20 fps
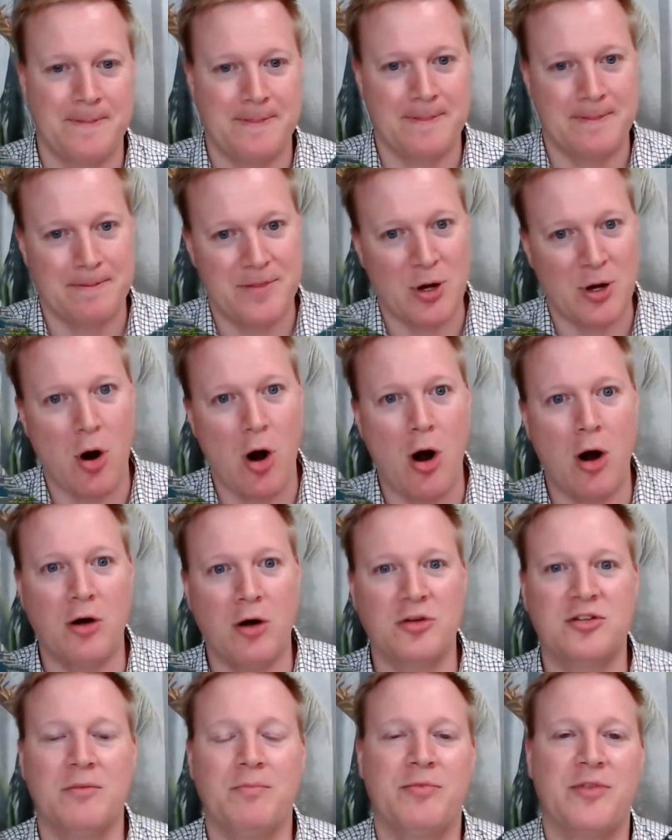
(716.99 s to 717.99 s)
There are
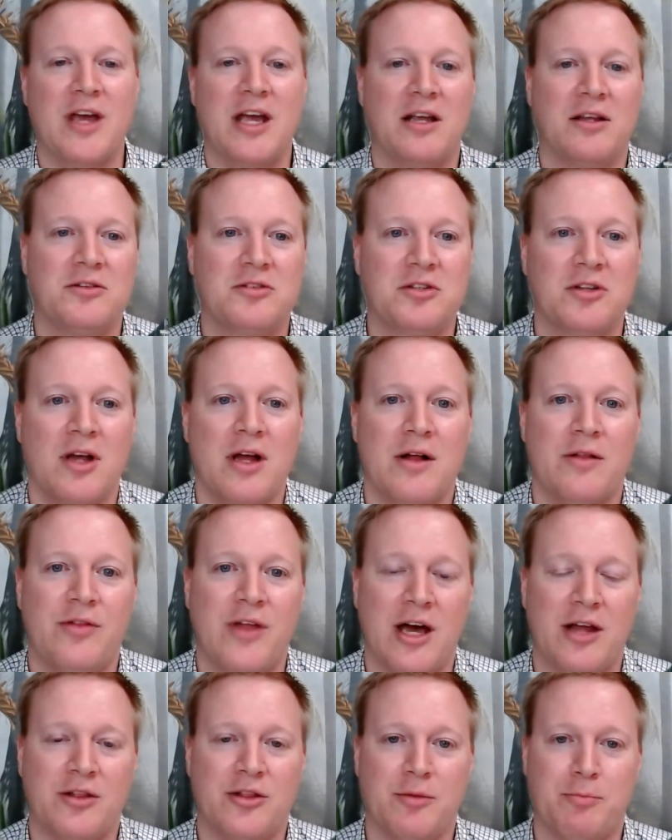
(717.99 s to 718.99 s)
some things
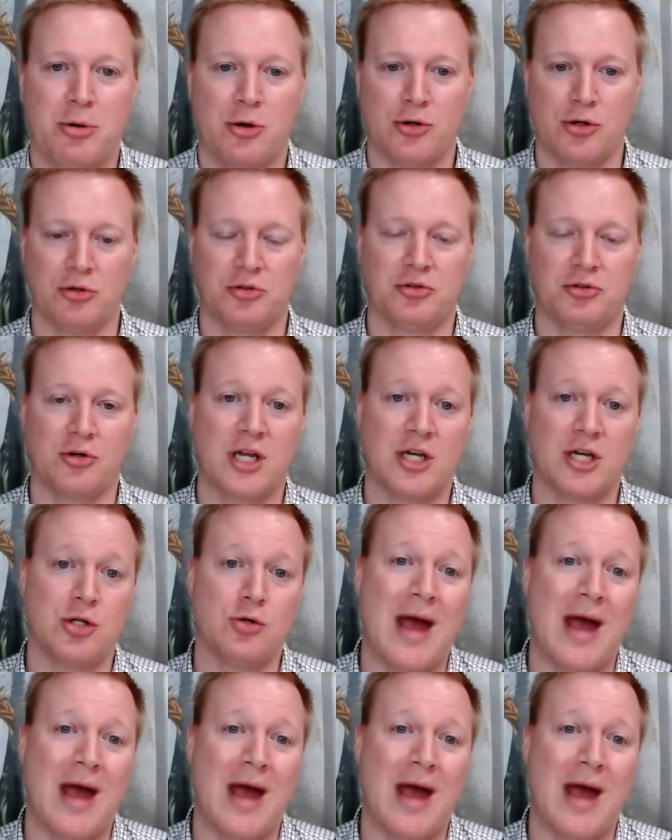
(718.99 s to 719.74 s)
that the producer can do